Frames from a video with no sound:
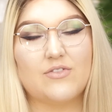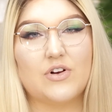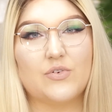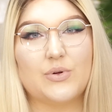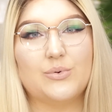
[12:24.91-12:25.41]
Even
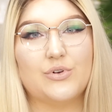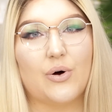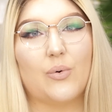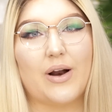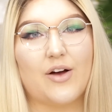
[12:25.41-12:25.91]
if you
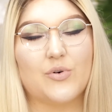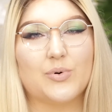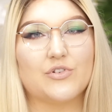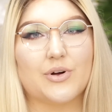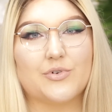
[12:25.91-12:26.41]
don't have a
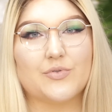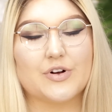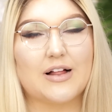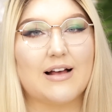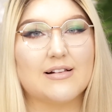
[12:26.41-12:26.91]
prescription for
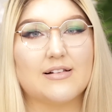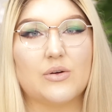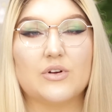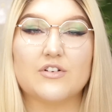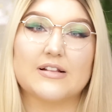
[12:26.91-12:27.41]
glasses, you
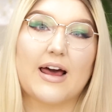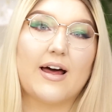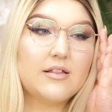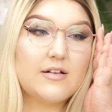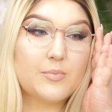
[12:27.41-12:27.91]
can just
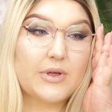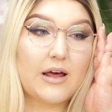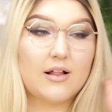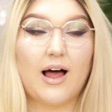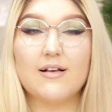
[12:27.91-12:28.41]
get these
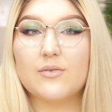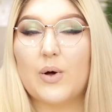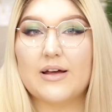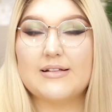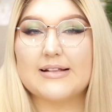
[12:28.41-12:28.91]
plain glass
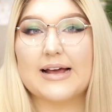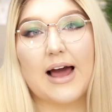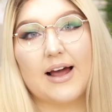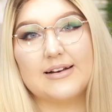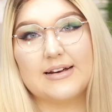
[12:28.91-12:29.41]
ones like
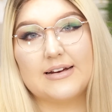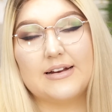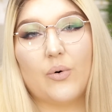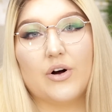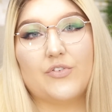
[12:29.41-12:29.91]
I
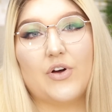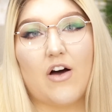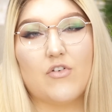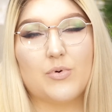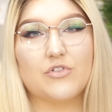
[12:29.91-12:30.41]
did, or if you
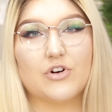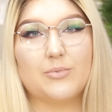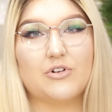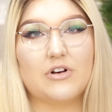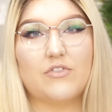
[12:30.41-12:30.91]
have a
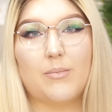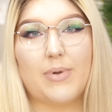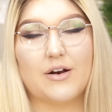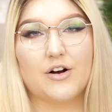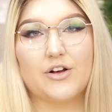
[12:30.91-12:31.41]
prescription, even
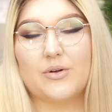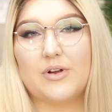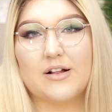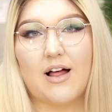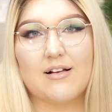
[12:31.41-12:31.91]
better, you
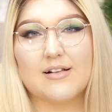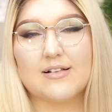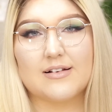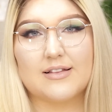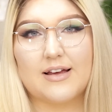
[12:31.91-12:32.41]
need
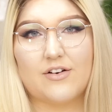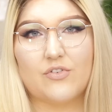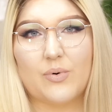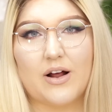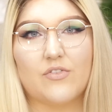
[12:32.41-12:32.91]
glasses to live,
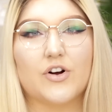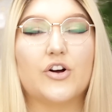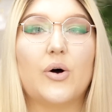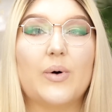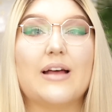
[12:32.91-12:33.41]
whatever,
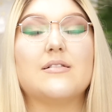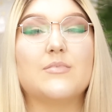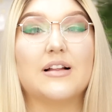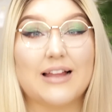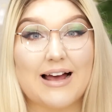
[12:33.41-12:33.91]
go get some
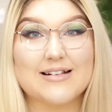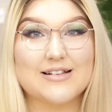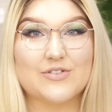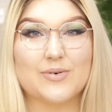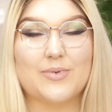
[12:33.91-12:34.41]

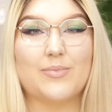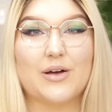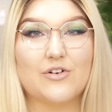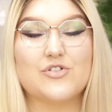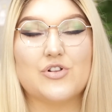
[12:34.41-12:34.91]
glasses from them.
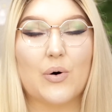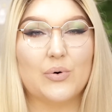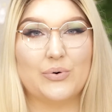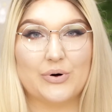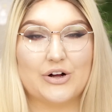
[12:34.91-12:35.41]
They're so
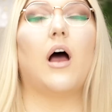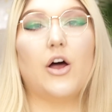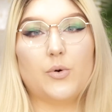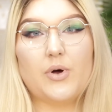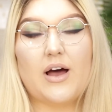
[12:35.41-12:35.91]
cool. I
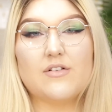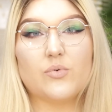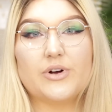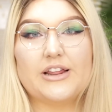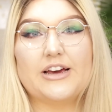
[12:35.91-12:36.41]
hope you guys
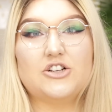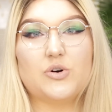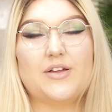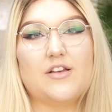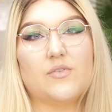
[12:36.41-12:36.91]
really
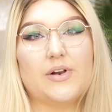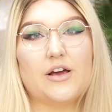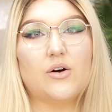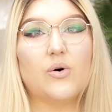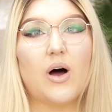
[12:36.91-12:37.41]
enjoyed this
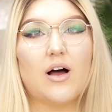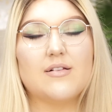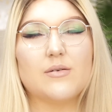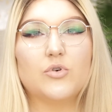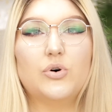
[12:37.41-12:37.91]
video on
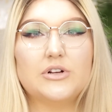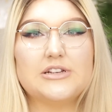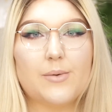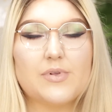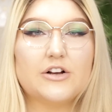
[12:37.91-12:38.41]
some cool
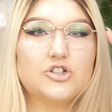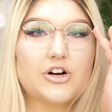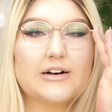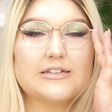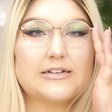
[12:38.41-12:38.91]
tips and
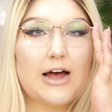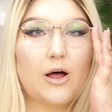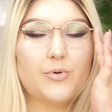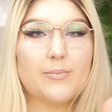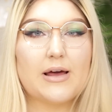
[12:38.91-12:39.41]
tricks to
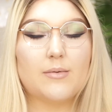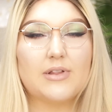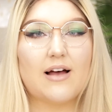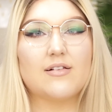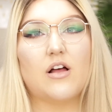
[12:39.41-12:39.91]
help your makeup
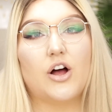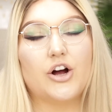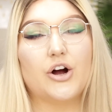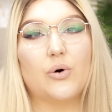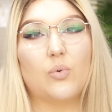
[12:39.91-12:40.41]
last
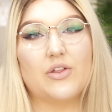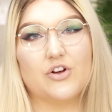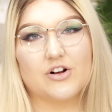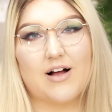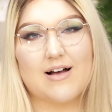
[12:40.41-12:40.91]
longer with
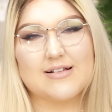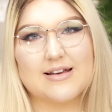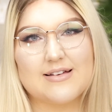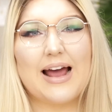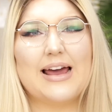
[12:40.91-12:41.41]
your
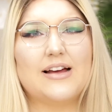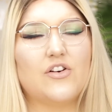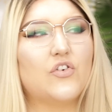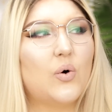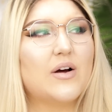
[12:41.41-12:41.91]
glasses. And
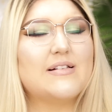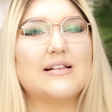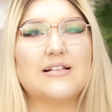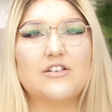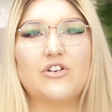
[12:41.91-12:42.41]
of course,
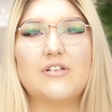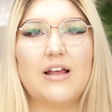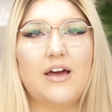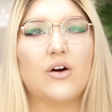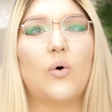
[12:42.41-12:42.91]
this is just
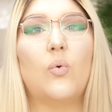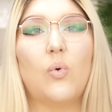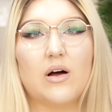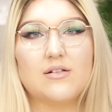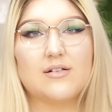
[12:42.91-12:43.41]
like
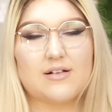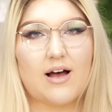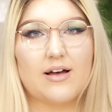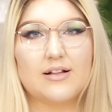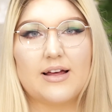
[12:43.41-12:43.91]
one
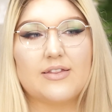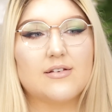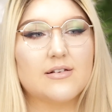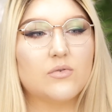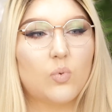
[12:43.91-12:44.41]
style. Like
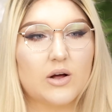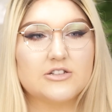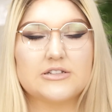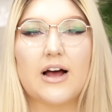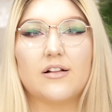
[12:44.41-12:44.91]
this is one
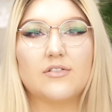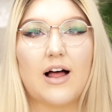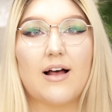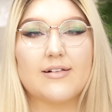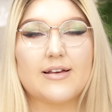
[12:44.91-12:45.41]
style of
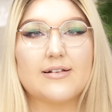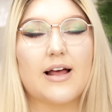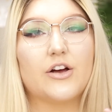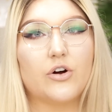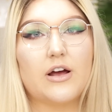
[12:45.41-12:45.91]
glasses.
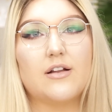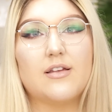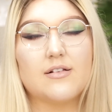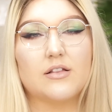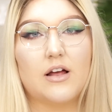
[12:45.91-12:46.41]
I created
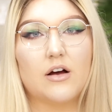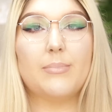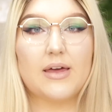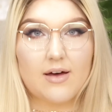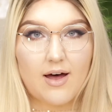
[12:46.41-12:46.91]
this look
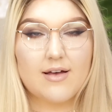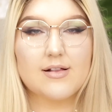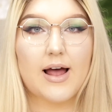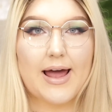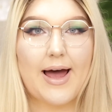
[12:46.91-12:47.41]
because
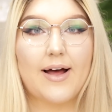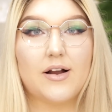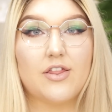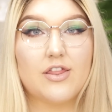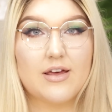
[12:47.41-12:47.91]
I had
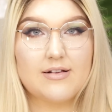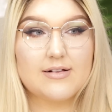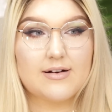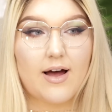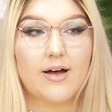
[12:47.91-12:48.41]
this
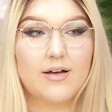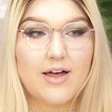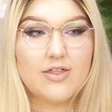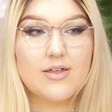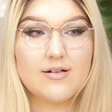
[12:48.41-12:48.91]
style
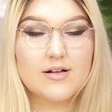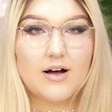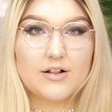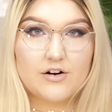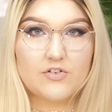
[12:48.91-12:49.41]
and this
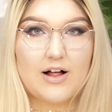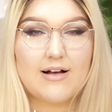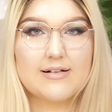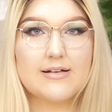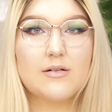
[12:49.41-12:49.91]
color of
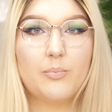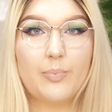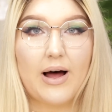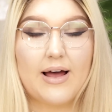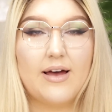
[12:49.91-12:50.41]
glasses.
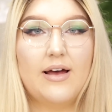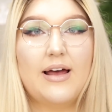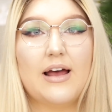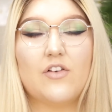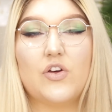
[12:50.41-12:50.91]
But
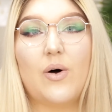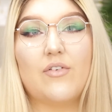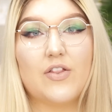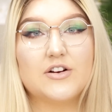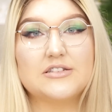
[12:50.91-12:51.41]
if you have
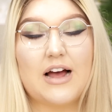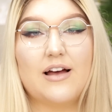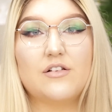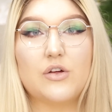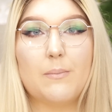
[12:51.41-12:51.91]
other
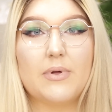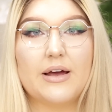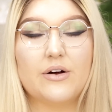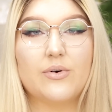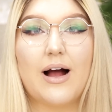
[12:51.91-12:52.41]
styles, you can
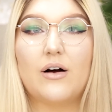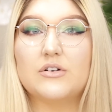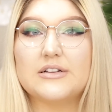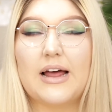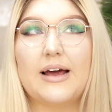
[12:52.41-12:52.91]
play
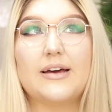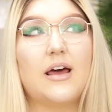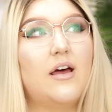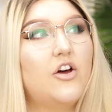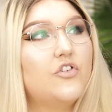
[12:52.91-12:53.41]
around. Like
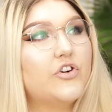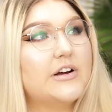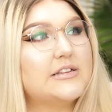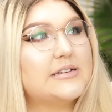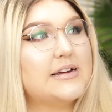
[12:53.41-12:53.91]
for
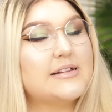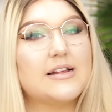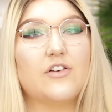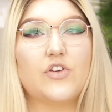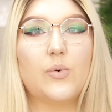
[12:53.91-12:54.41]
instance,
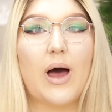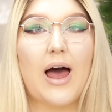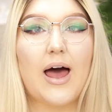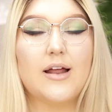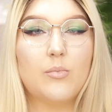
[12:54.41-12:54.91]
if you
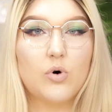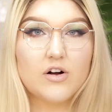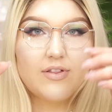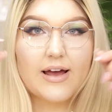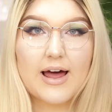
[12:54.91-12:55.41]
had more
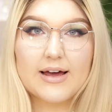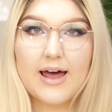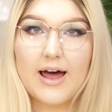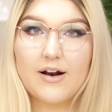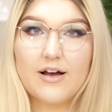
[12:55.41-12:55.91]
of like a
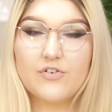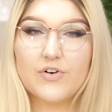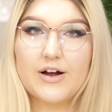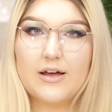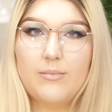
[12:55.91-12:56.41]
cat eye
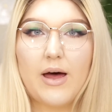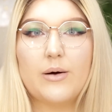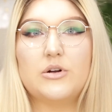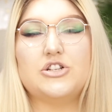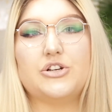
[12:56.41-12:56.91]
frame, I
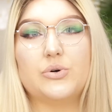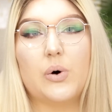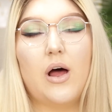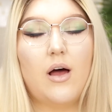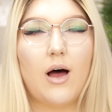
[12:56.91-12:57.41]
would
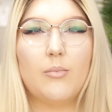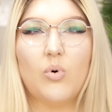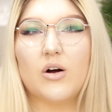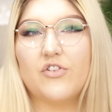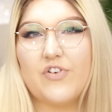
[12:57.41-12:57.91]
do a
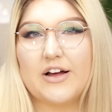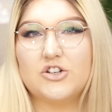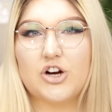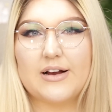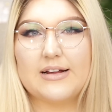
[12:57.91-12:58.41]
more fun
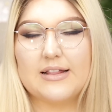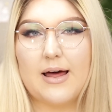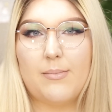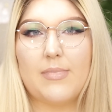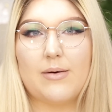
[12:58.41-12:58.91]
trendy
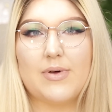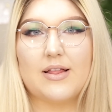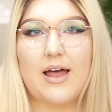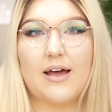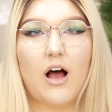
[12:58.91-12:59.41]
lip, maybe
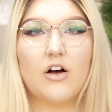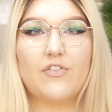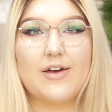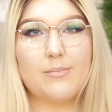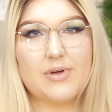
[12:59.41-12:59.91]
like a
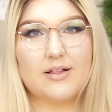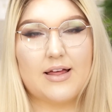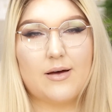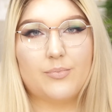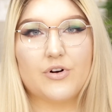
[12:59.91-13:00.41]
vampy
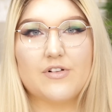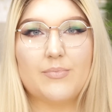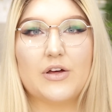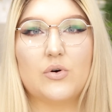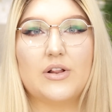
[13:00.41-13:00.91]
lip or
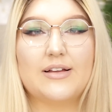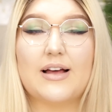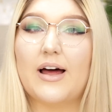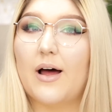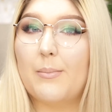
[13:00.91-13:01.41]
something cool like
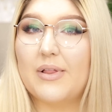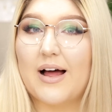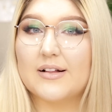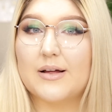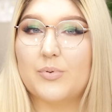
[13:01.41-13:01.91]
that. A
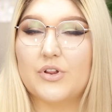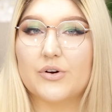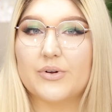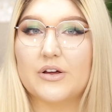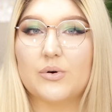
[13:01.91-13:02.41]
black lip would look really